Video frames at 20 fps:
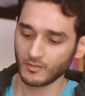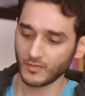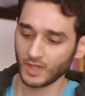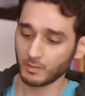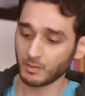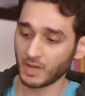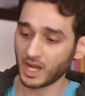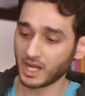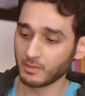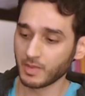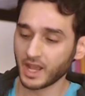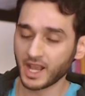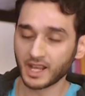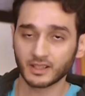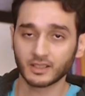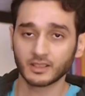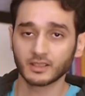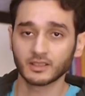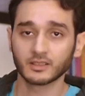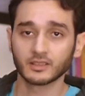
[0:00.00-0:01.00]
Money
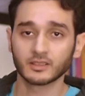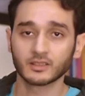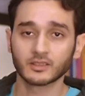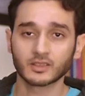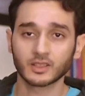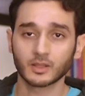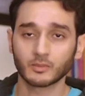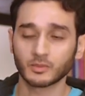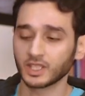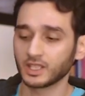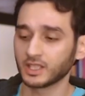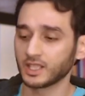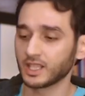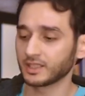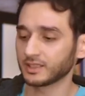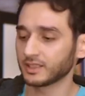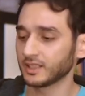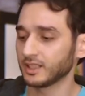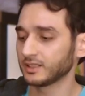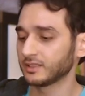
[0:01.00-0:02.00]
Bank, something
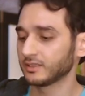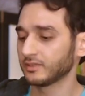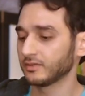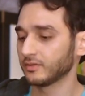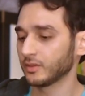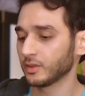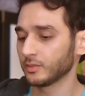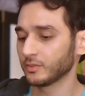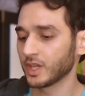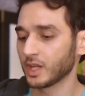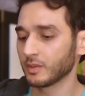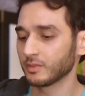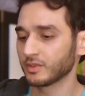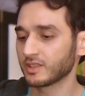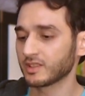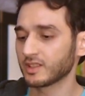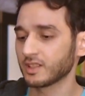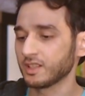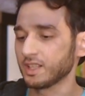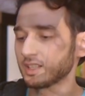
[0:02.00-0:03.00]
like that from Diamond
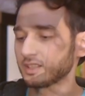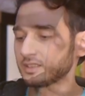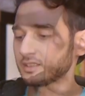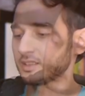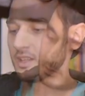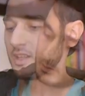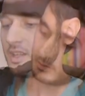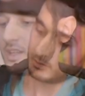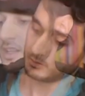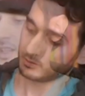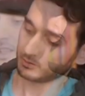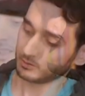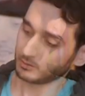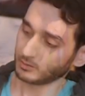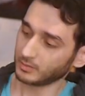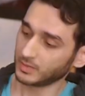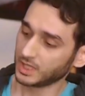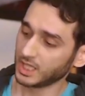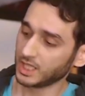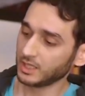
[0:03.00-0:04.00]
Select.
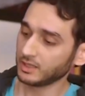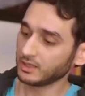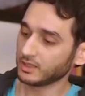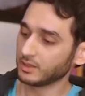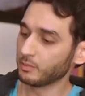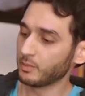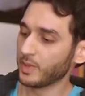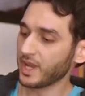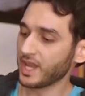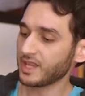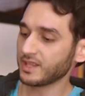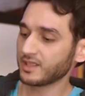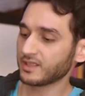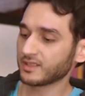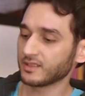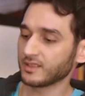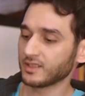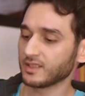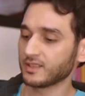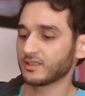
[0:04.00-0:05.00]
The base
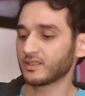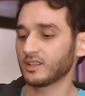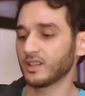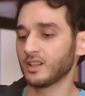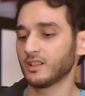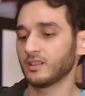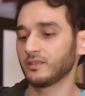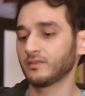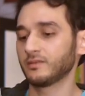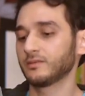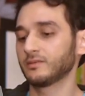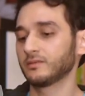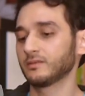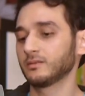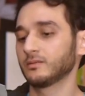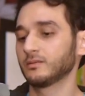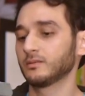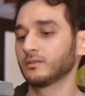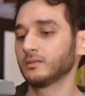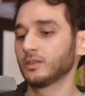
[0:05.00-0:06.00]
itself
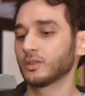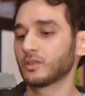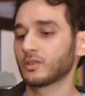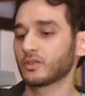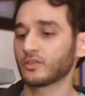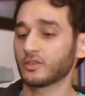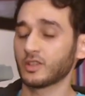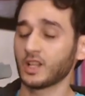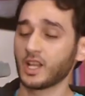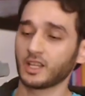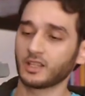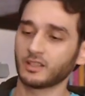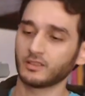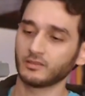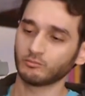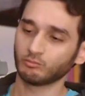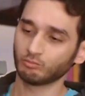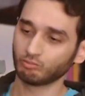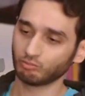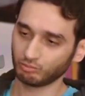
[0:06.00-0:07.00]
looks like
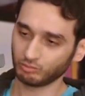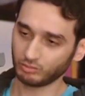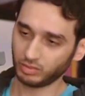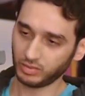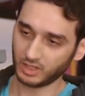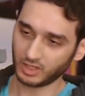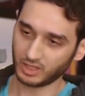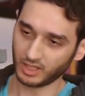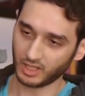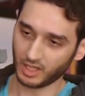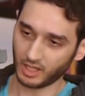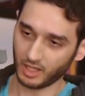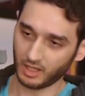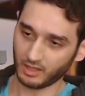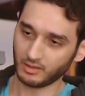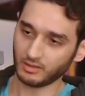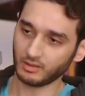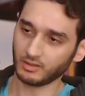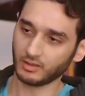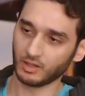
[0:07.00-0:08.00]
the
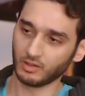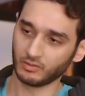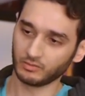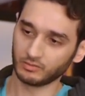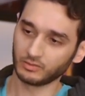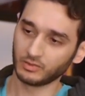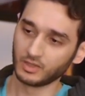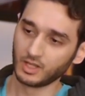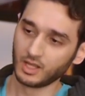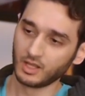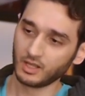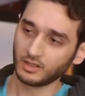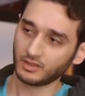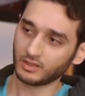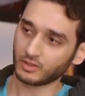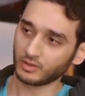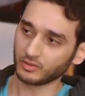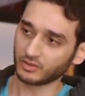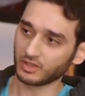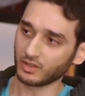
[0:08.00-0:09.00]

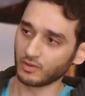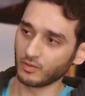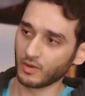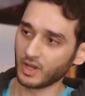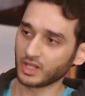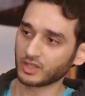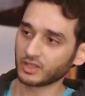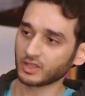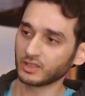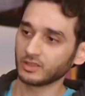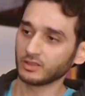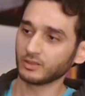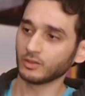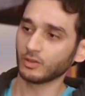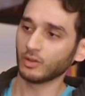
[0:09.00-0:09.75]
continuation